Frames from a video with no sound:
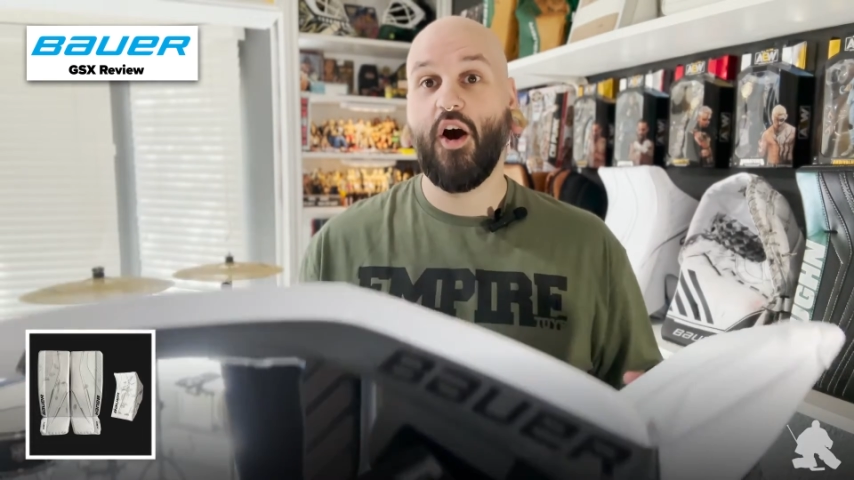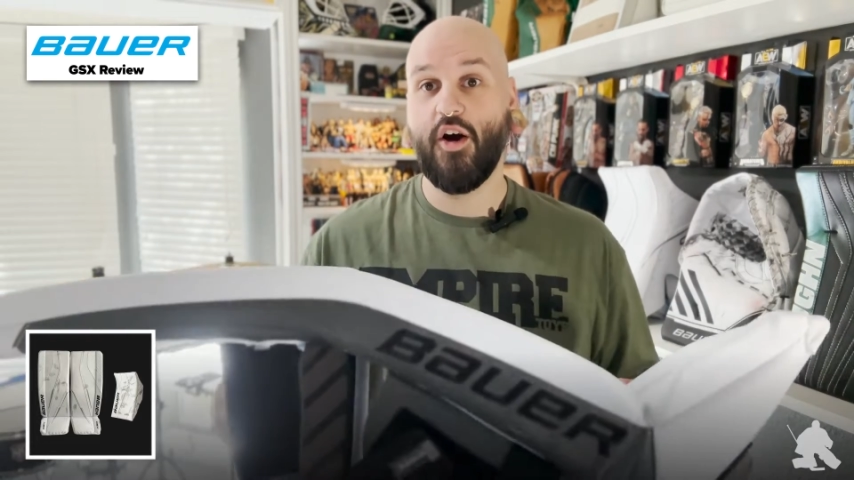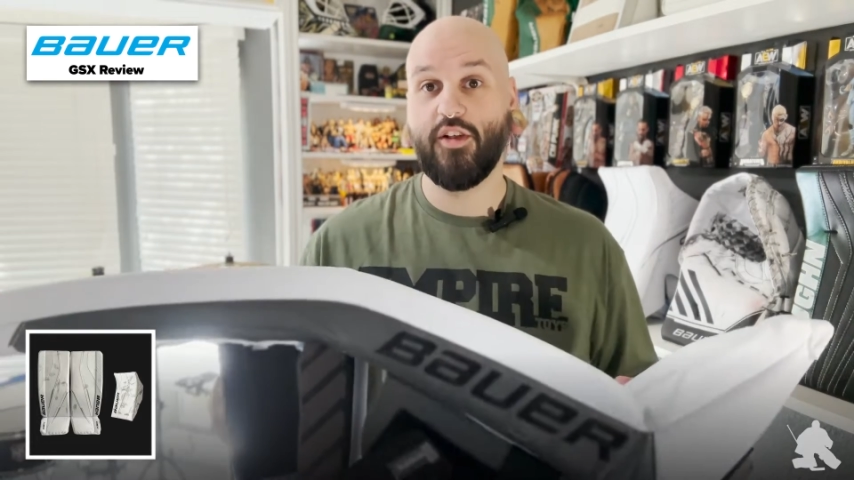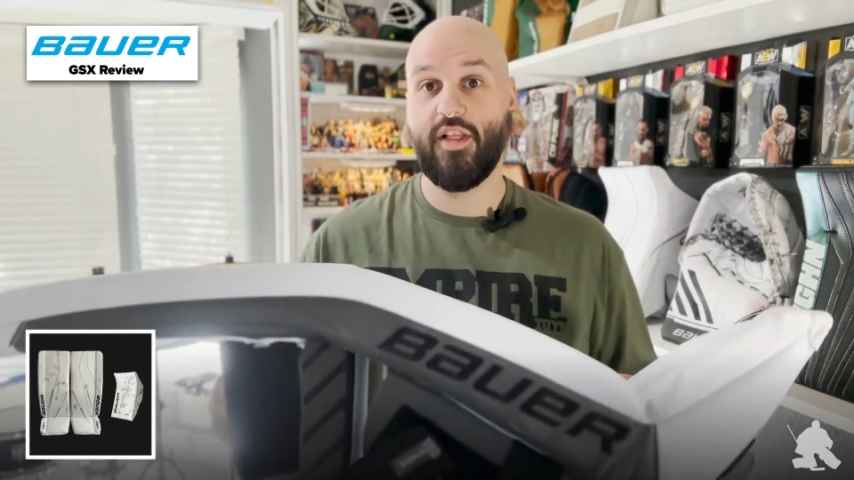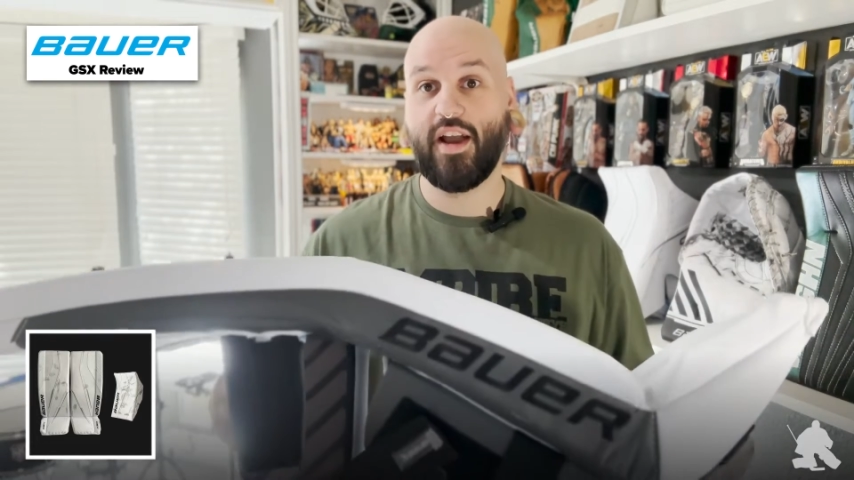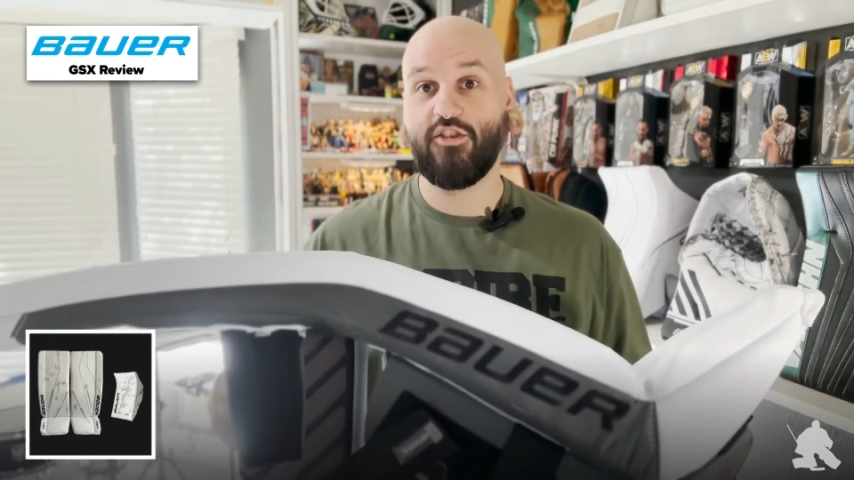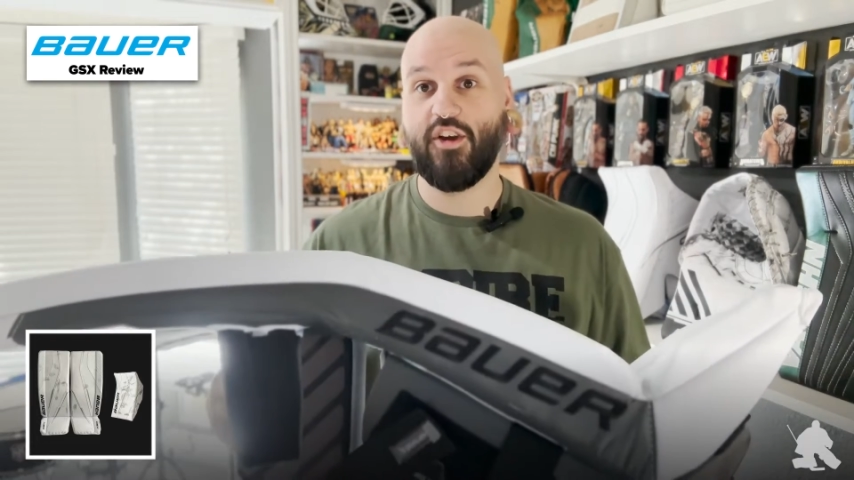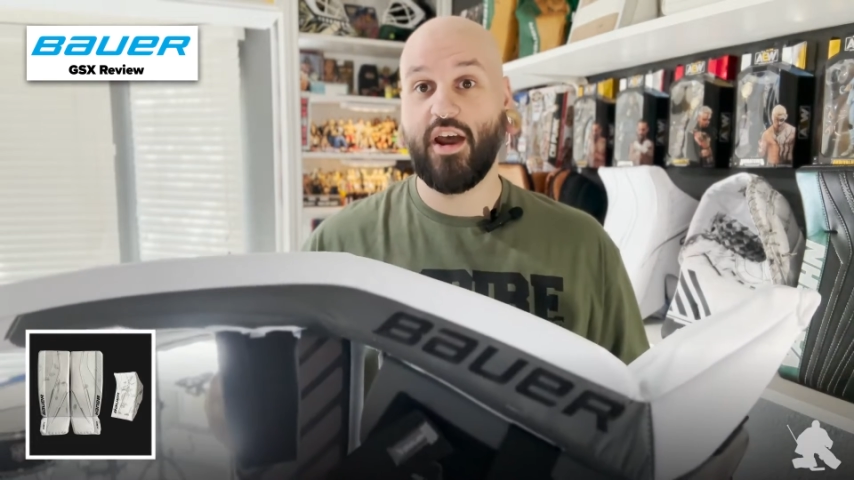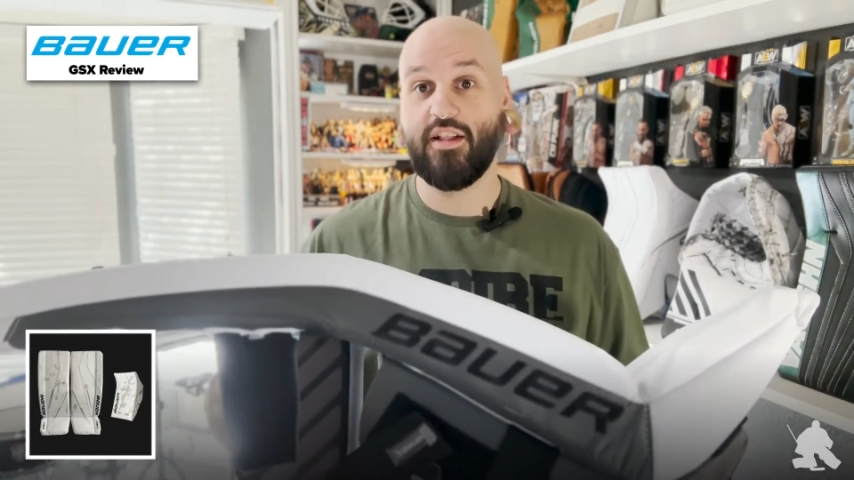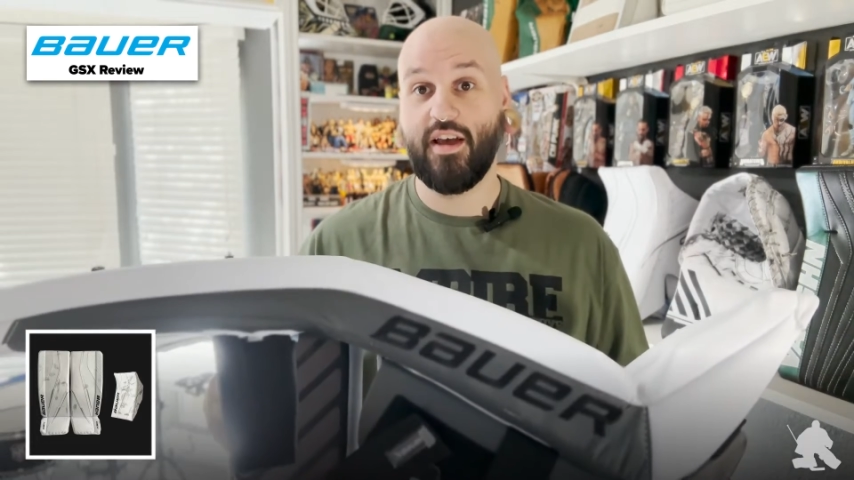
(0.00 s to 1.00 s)
on the leg
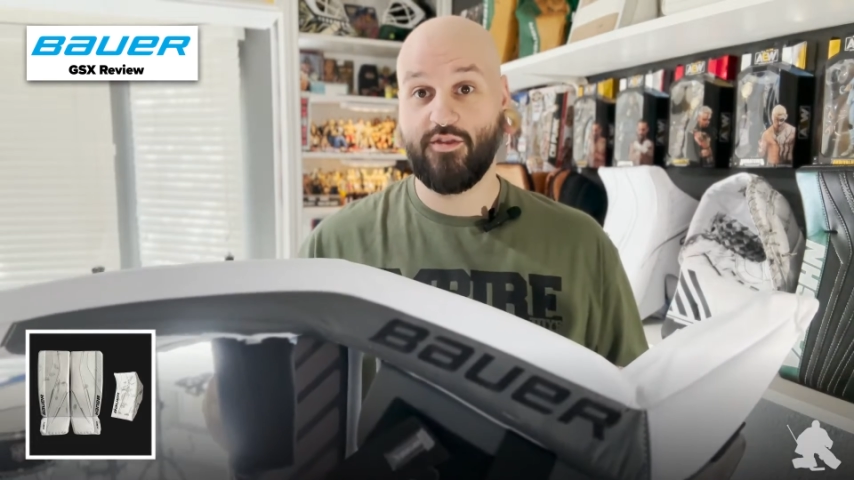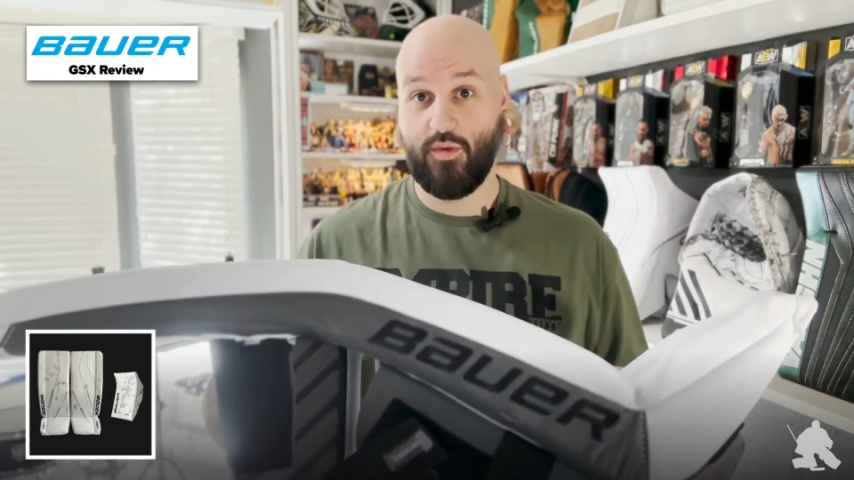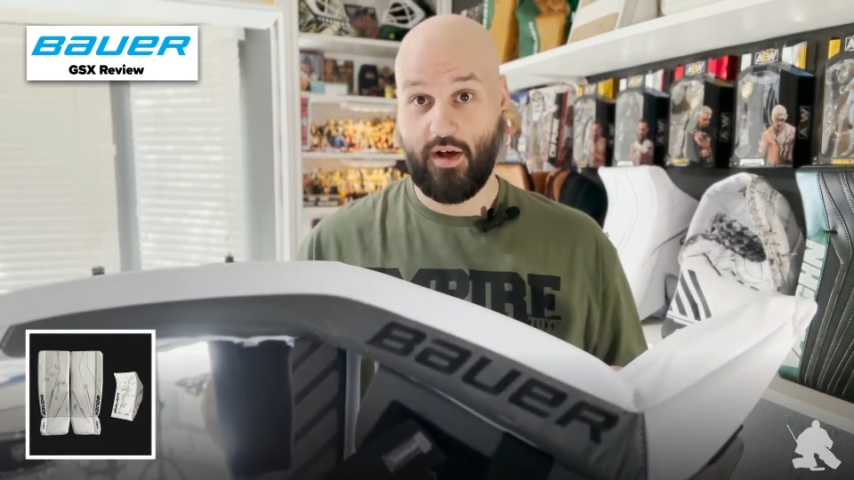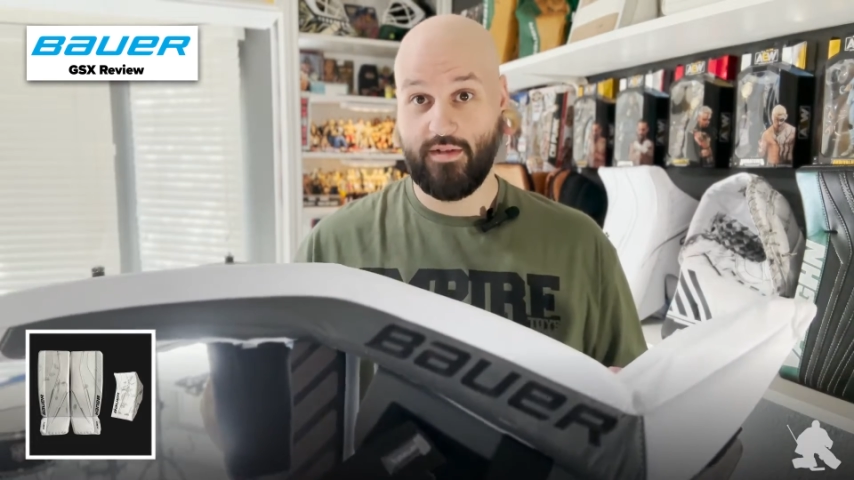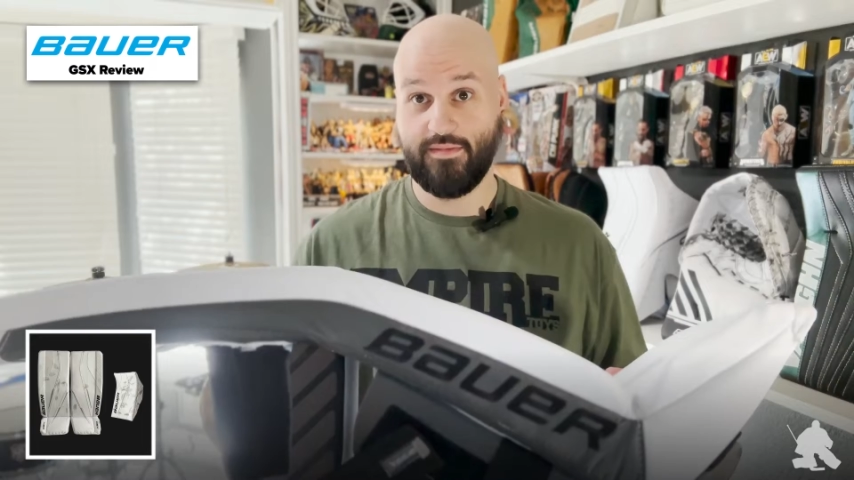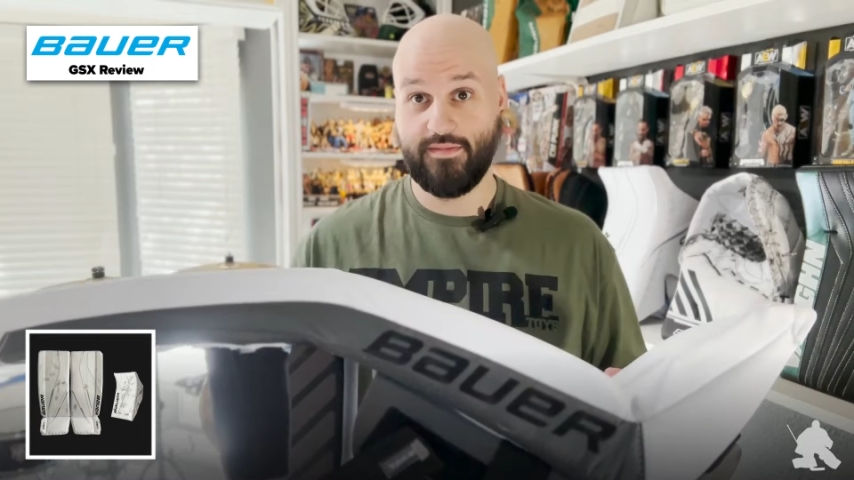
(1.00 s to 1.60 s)
channel as well.